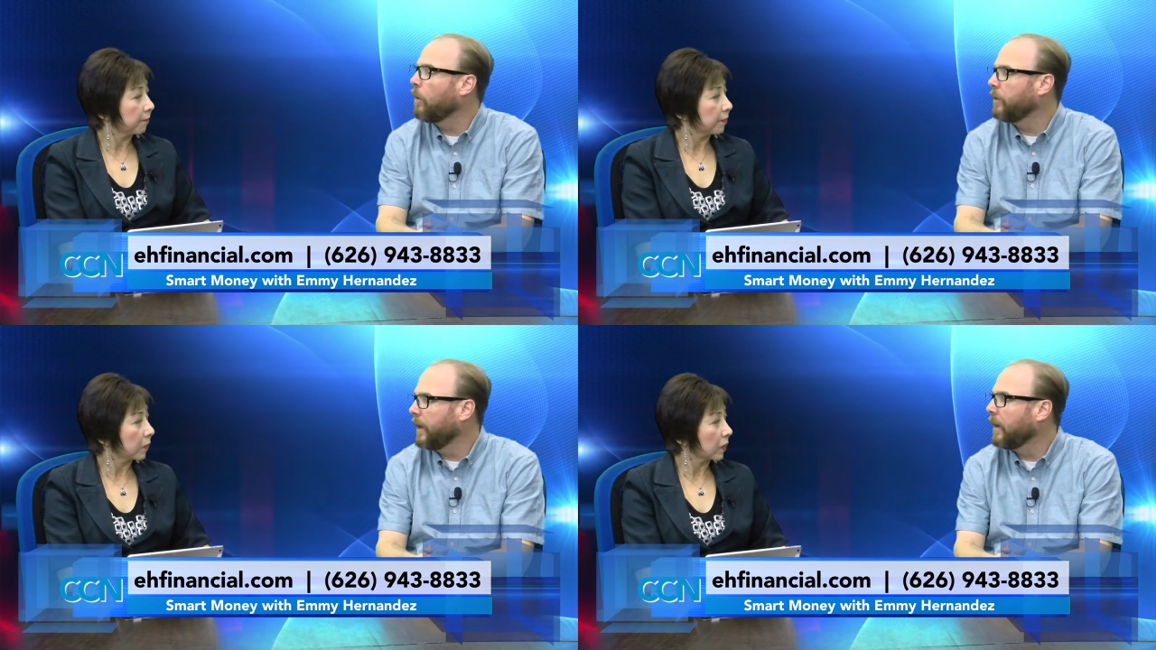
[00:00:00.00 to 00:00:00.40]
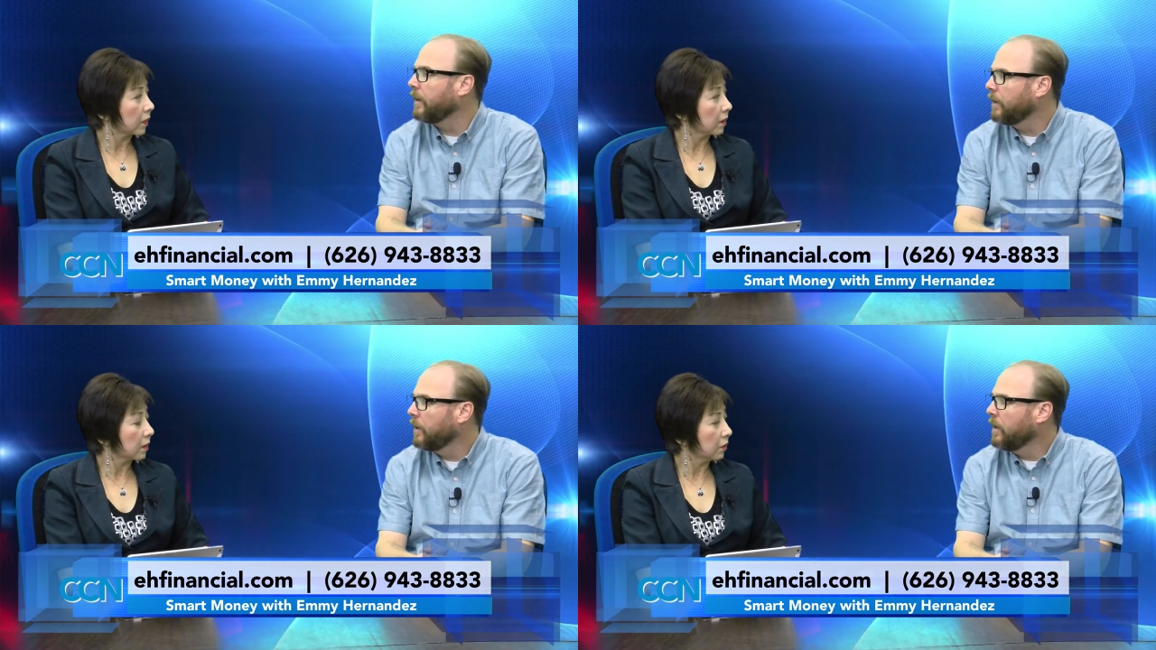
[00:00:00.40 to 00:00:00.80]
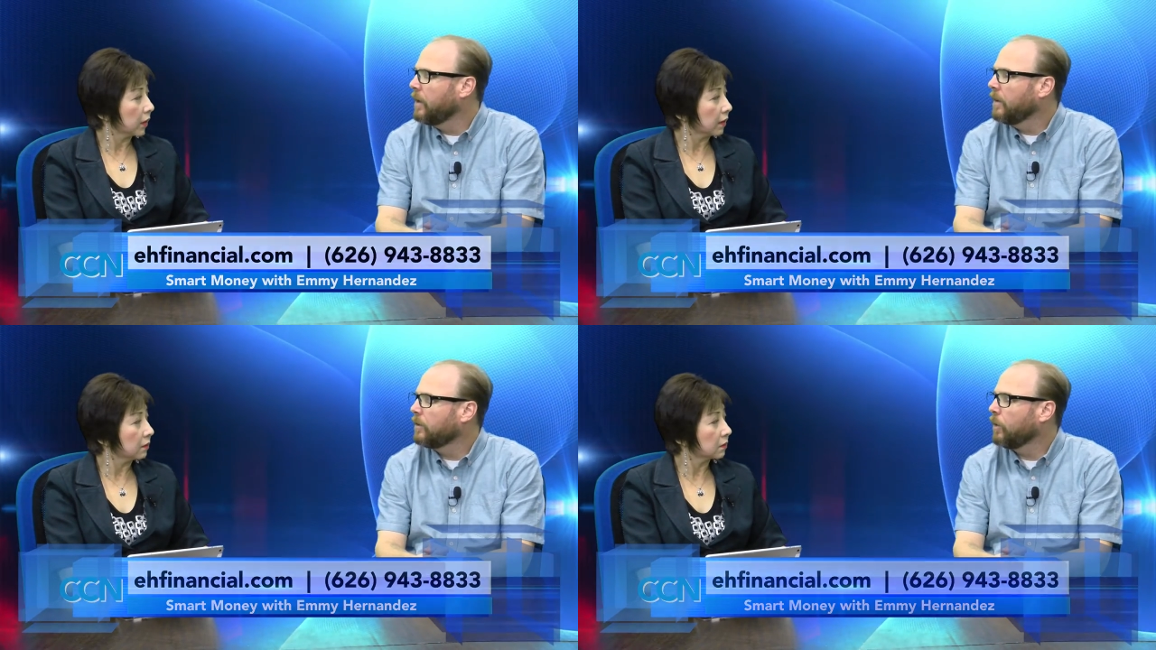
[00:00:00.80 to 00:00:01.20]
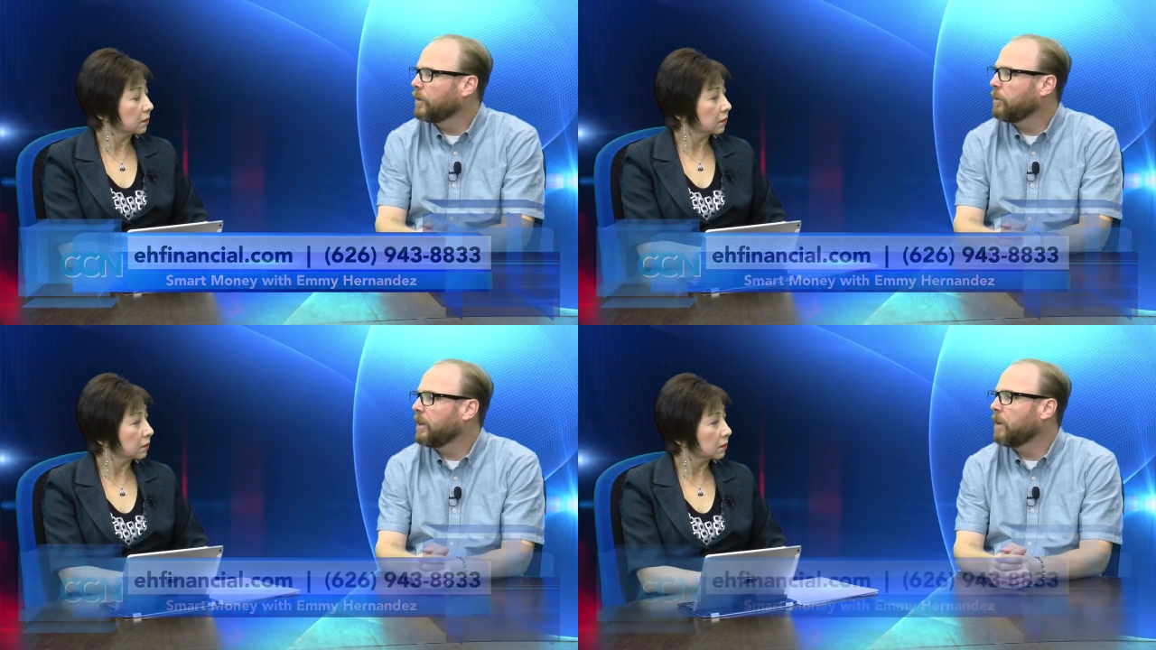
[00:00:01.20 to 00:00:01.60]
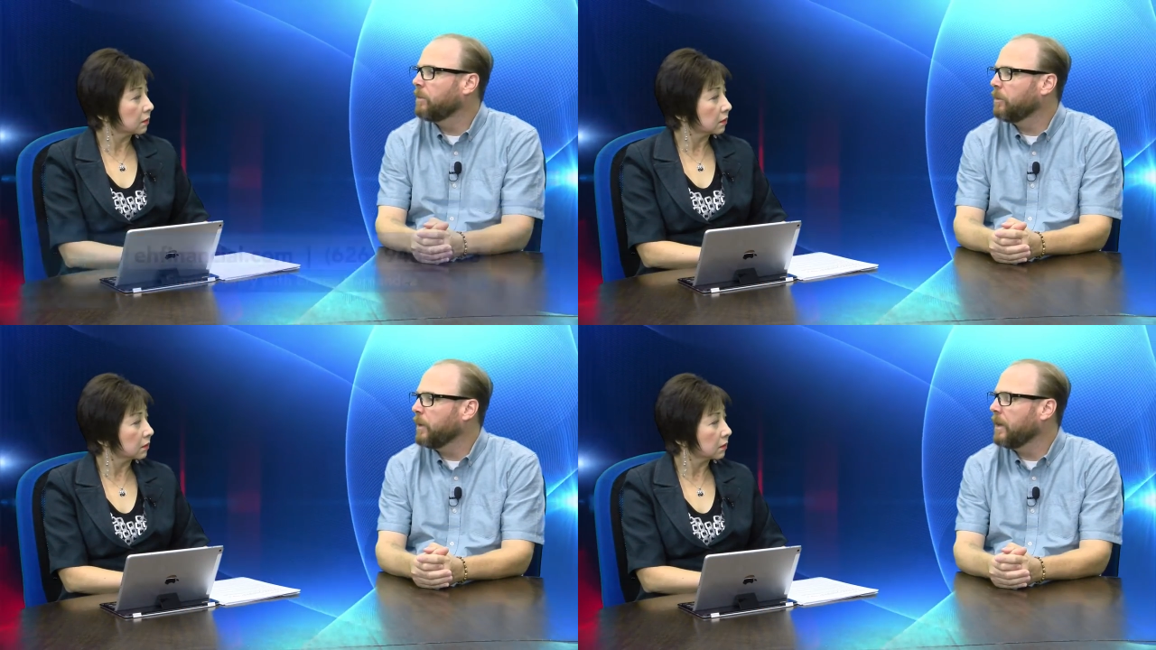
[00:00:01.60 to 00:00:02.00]
Speaker 1: mom and dad. So if somebody
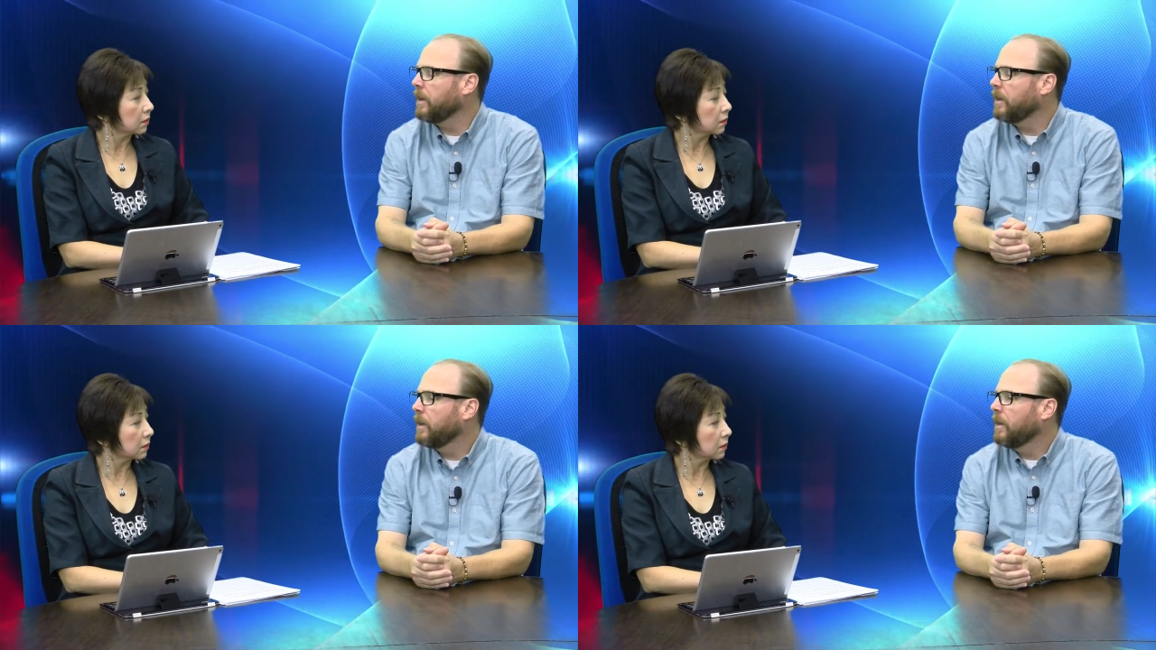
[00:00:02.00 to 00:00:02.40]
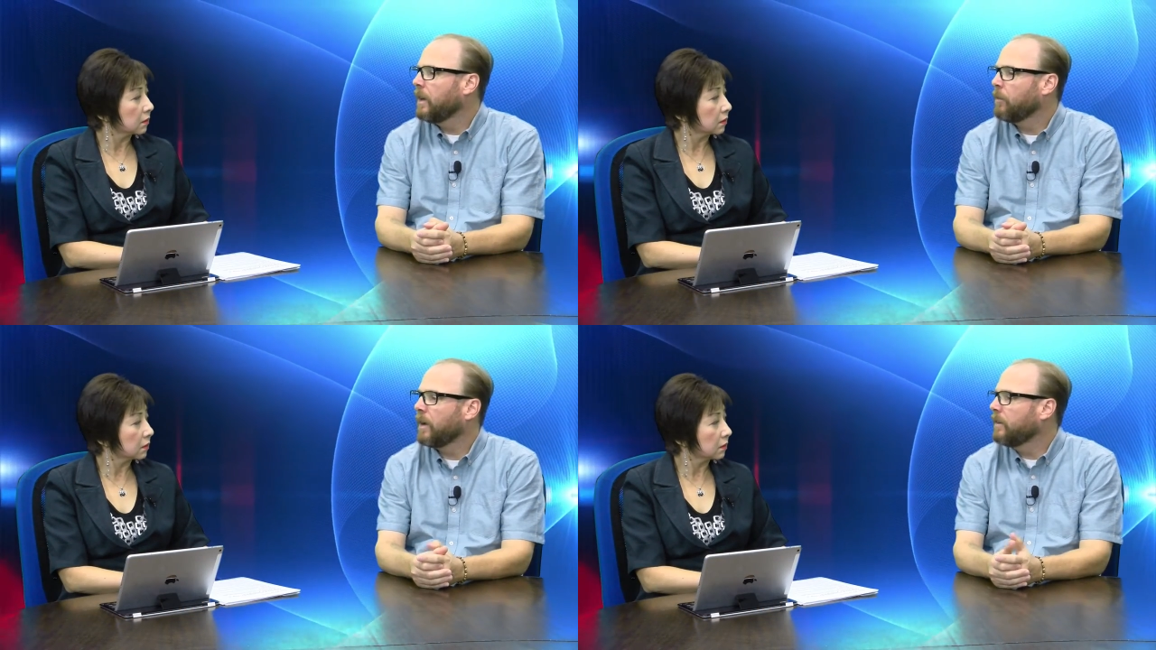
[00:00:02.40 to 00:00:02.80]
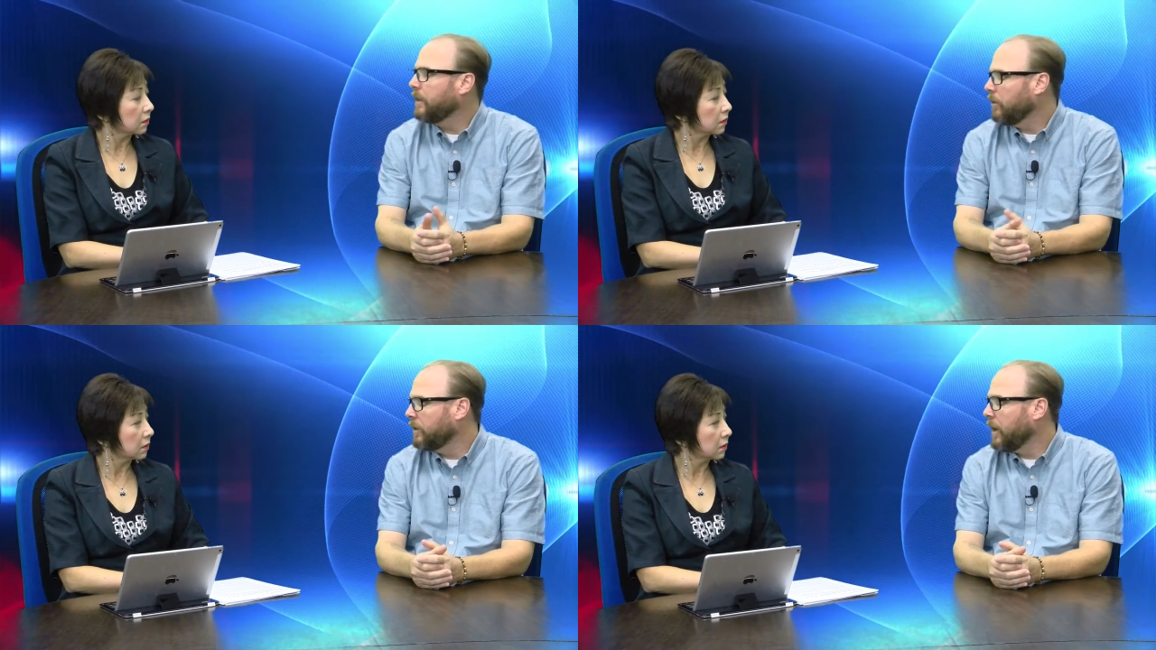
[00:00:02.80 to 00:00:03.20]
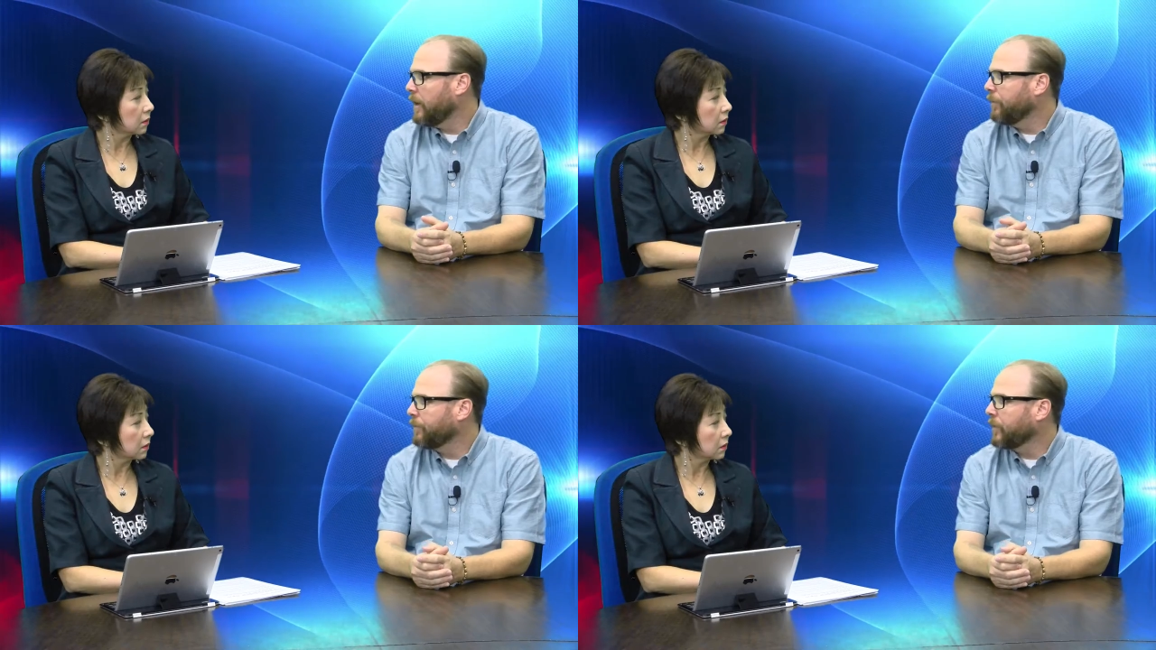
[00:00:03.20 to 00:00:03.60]
comes to me, I'm not a sales guy.